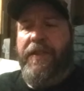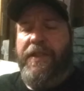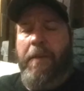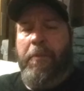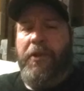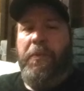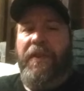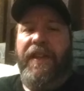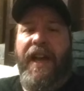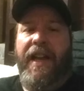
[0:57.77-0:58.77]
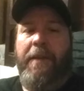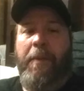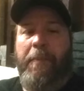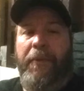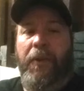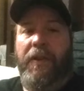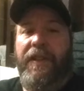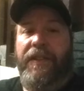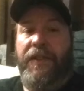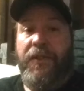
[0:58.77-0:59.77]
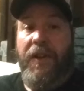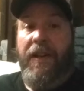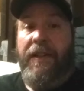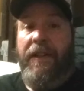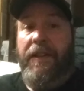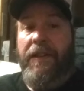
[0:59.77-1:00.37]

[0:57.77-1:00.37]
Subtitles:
December is when the guy come up and looked at the truck.